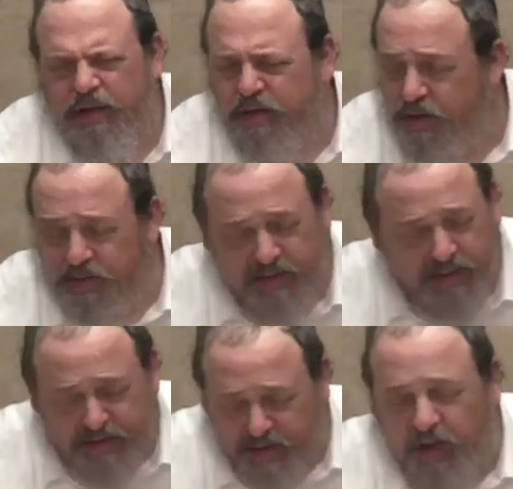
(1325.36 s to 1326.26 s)
Tosfos
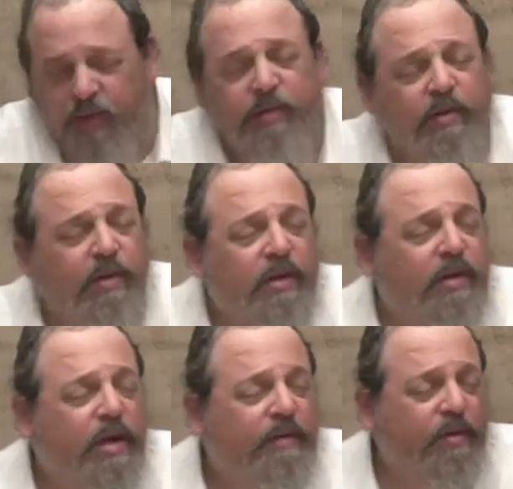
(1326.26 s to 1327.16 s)
says no.
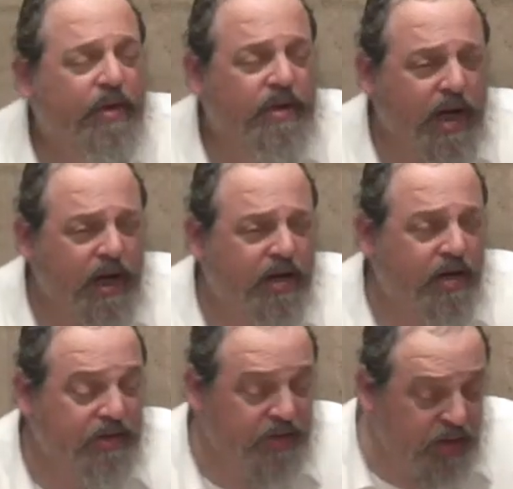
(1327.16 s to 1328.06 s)
If you're Medayik
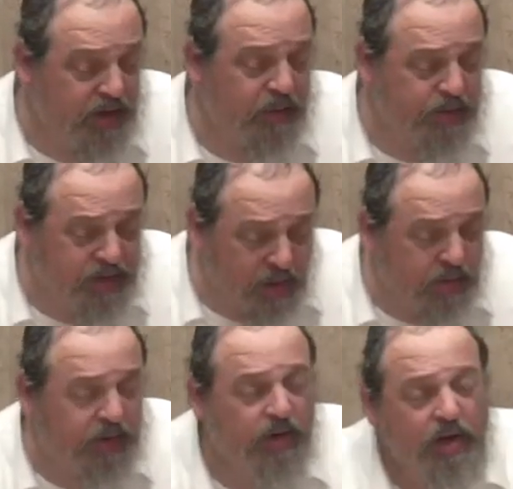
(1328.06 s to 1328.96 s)
Arsugi, it was
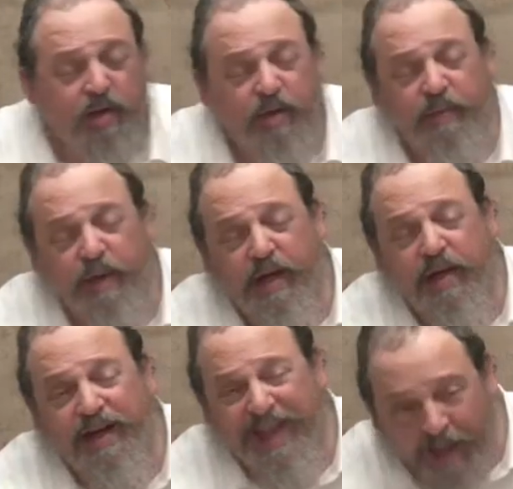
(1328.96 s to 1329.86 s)
only talking about
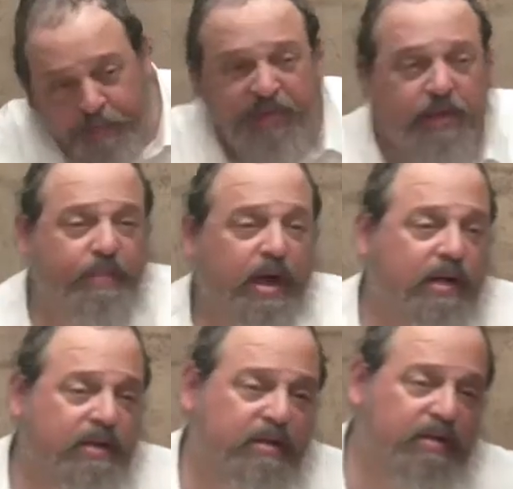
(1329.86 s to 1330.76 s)
an empty
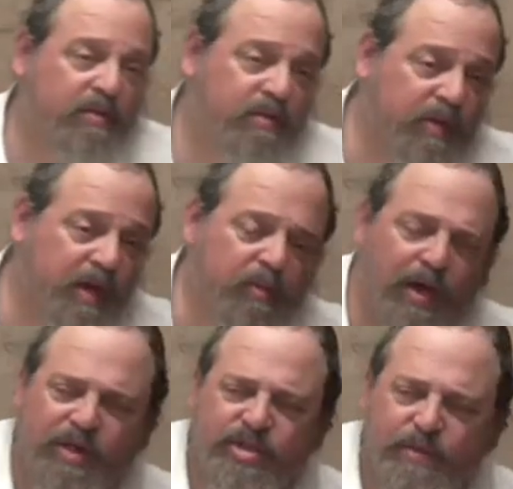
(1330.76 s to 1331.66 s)
pot. Right?
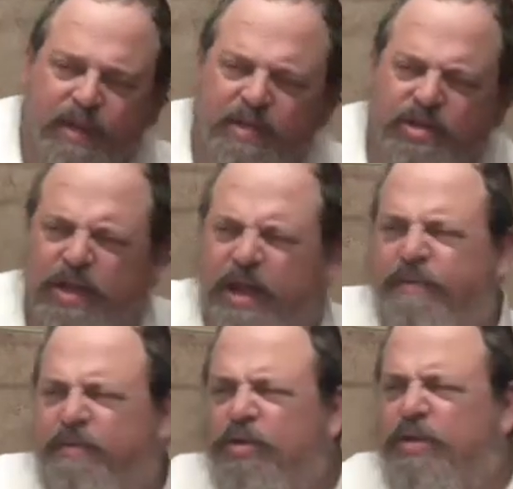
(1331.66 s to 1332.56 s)
Rashi mentioned that a
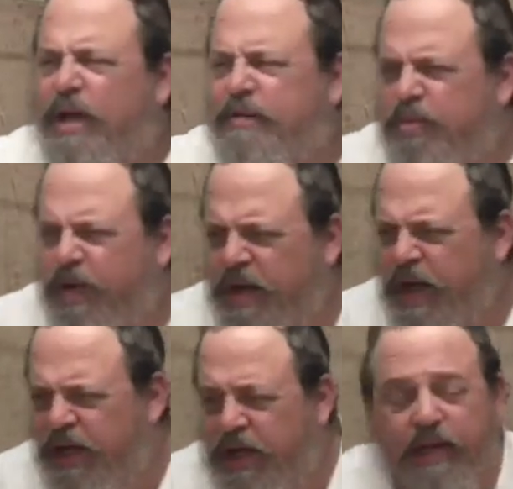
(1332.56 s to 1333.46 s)
few times,
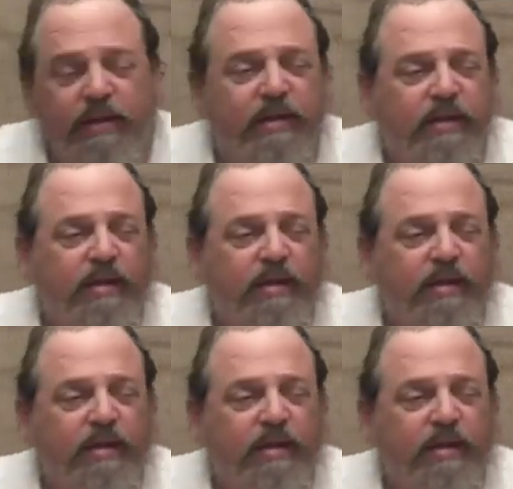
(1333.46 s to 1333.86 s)
Rekanit.